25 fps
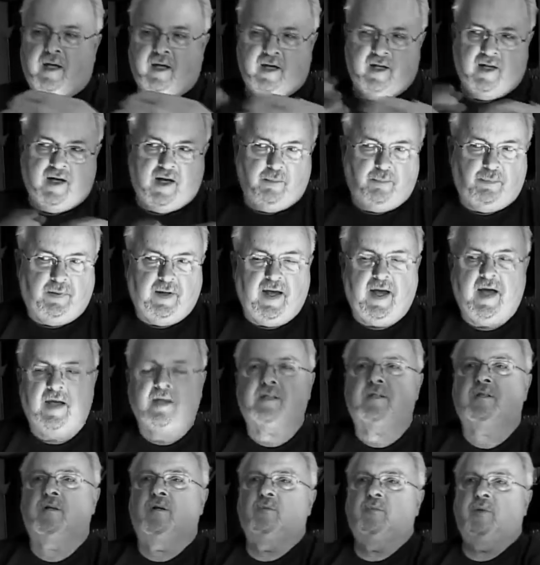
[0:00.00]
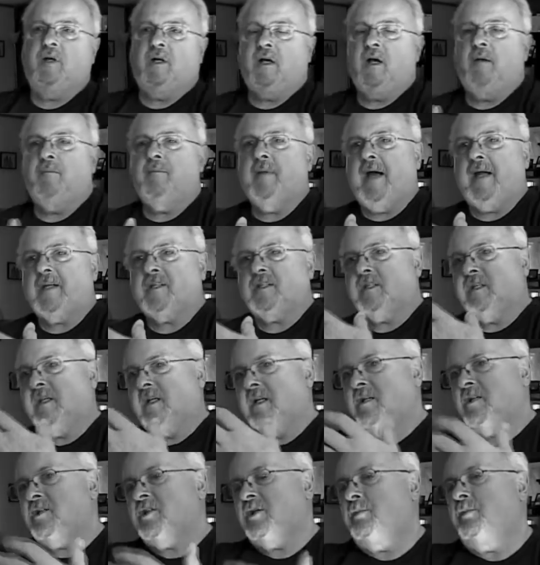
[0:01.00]
And I passed him and I matched
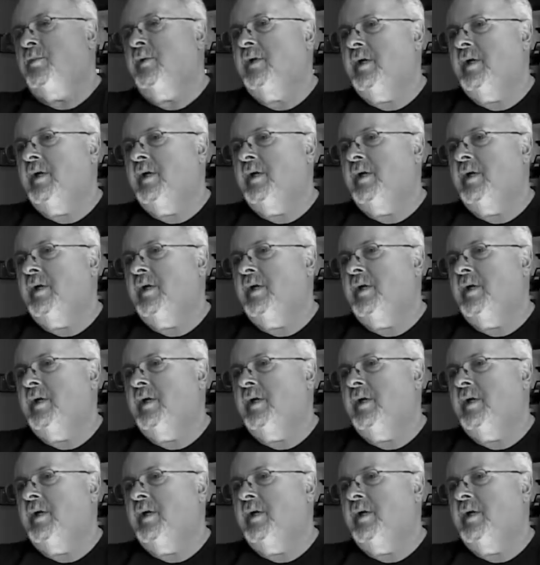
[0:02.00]
his